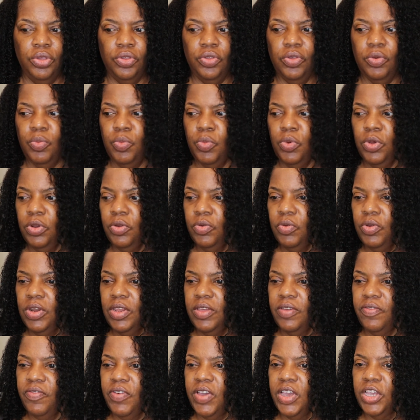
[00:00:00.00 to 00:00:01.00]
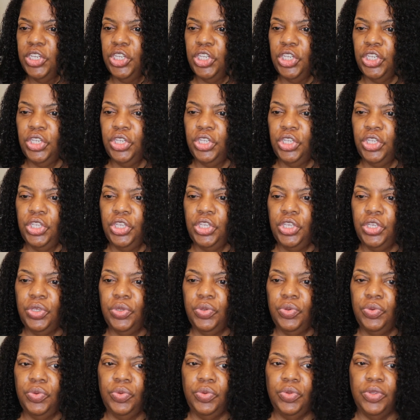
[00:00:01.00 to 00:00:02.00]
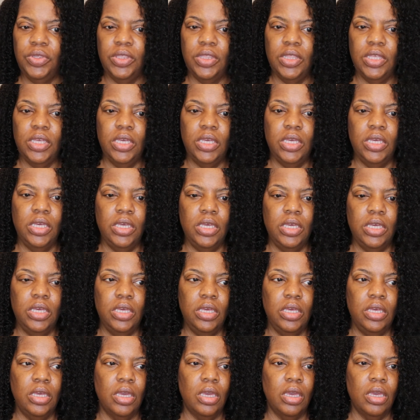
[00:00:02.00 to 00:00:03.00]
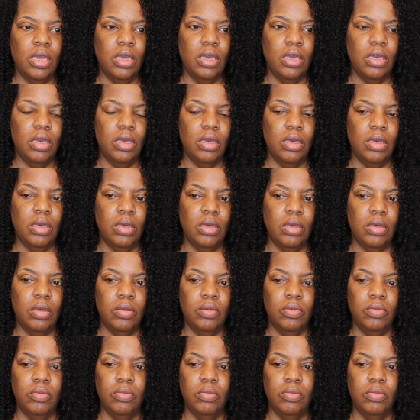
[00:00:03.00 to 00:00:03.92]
So I'm wondering if I should use the, because